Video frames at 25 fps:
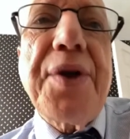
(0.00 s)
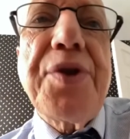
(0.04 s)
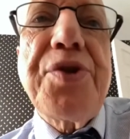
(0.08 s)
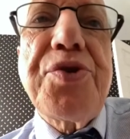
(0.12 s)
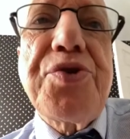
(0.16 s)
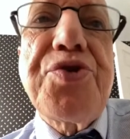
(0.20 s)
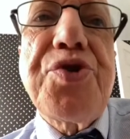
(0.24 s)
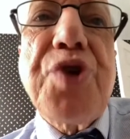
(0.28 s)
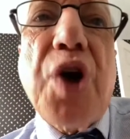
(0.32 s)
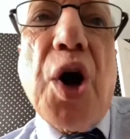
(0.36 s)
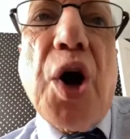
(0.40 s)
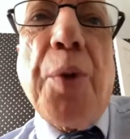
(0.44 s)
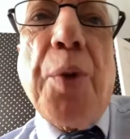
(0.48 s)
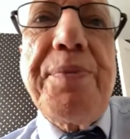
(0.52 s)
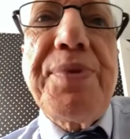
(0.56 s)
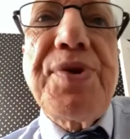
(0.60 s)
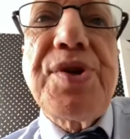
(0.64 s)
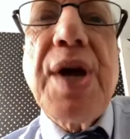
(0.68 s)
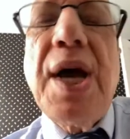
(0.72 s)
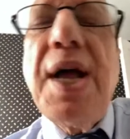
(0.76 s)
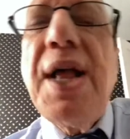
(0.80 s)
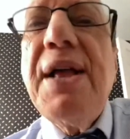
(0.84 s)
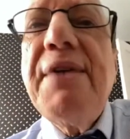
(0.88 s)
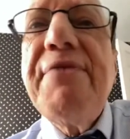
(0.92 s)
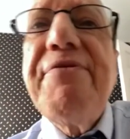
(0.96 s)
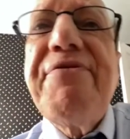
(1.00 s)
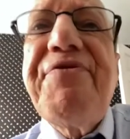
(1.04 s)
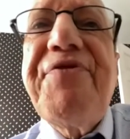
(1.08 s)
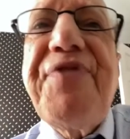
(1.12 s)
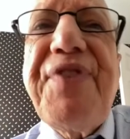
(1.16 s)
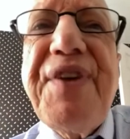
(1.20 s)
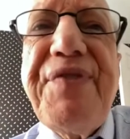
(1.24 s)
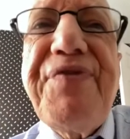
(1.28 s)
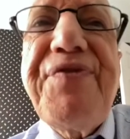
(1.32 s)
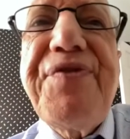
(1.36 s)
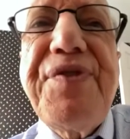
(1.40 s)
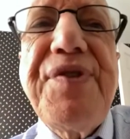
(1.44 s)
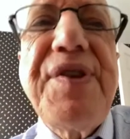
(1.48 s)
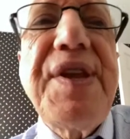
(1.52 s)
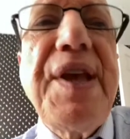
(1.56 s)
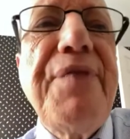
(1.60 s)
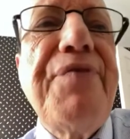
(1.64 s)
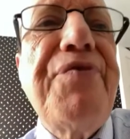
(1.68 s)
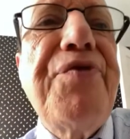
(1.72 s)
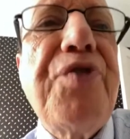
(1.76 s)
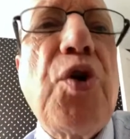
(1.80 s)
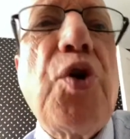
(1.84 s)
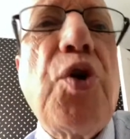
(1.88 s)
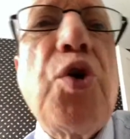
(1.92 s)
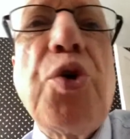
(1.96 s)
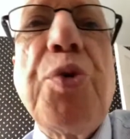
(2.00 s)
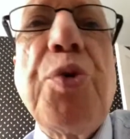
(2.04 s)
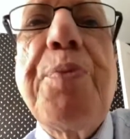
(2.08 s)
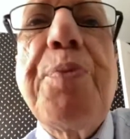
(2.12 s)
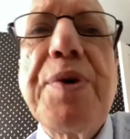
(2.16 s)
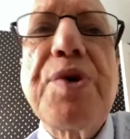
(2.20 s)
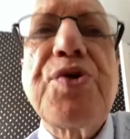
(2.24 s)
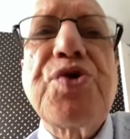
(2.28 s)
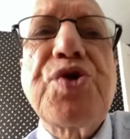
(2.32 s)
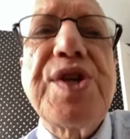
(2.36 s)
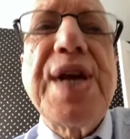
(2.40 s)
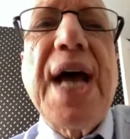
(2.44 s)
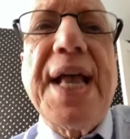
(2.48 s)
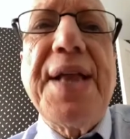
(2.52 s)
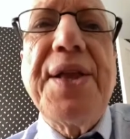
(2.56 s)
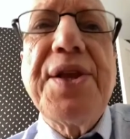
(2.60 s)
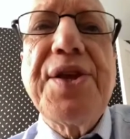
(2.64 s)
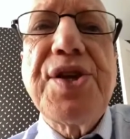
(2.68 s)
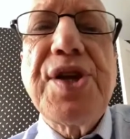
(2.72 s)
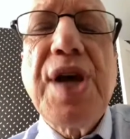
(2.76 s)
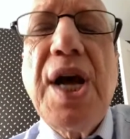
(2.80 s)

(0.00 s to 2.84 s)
dropped 54%.